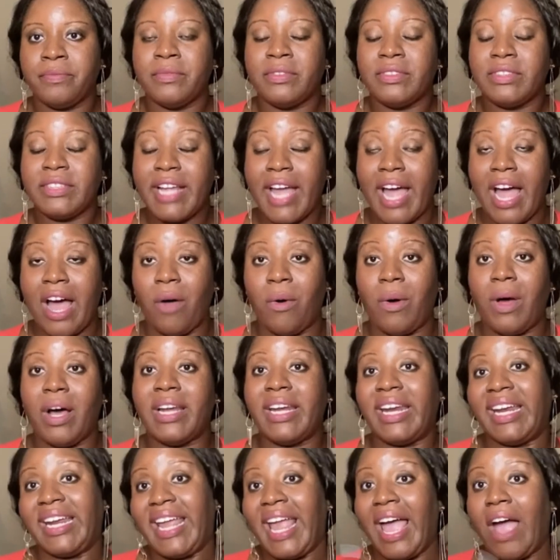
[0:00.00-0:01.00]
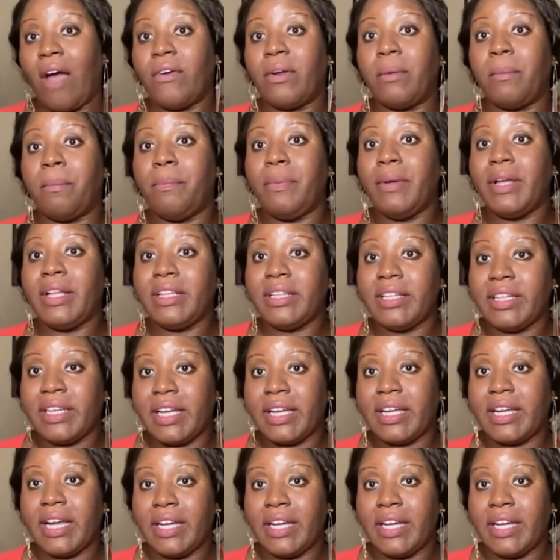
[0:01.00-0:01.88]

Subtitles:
Now, an accountability